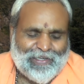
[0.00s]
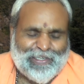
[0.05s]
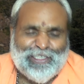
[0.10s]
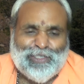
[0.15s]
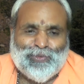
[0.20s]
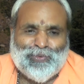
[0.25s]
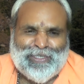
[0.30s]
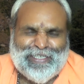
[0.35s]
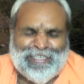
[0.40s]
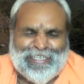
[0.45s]

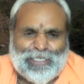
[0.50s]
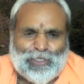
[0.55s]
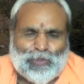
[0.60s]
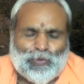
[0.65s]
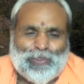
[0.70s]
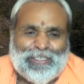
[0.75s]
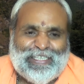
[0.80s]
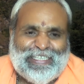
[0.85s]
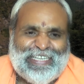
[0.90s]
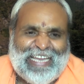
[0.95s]
you need
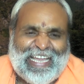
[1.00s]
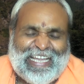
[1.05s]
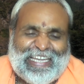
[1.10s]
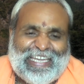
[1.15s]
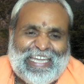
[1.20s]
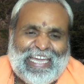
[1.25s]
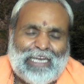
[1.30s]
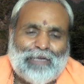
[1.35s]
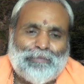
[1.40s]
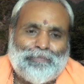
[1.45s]
to
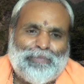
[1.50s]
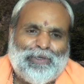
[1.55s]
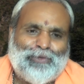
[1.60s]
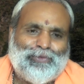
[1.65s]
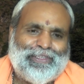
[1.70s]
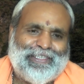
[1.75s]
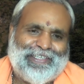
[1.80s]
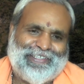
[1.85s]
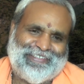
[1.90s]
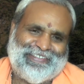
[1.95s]
take care of few
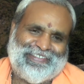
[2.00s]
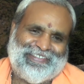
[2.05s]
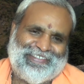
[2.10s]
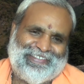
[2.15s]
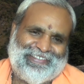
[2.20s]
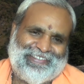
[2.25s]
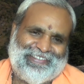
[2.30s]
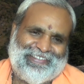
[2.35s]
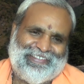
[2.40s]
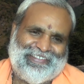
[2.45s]

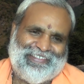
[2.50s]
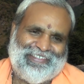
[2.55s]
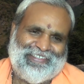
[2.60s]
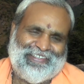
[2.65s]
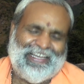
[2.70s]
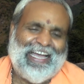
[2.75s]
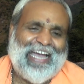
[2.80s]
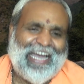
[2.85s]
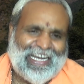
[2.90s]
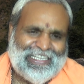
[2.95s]
things.
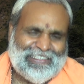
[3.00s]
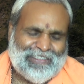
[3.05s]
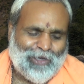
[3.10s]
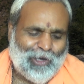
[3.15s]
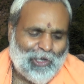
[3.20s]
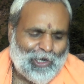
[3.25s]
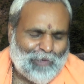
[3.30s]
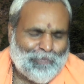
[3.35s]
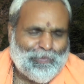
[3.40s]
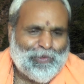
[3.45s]
As
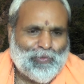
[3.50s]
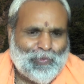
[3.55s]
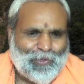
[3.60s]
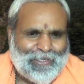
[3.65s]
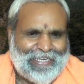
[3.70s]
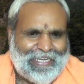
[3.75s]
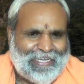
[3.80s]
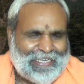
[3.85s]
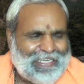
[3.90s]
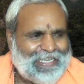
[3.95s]
all of you know
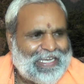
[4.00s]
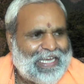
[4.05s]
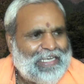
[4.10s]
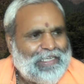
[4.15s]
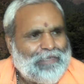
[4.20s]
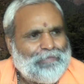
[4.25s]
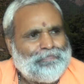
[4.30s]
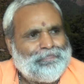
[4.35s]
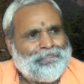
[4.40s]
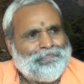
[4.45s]
technically,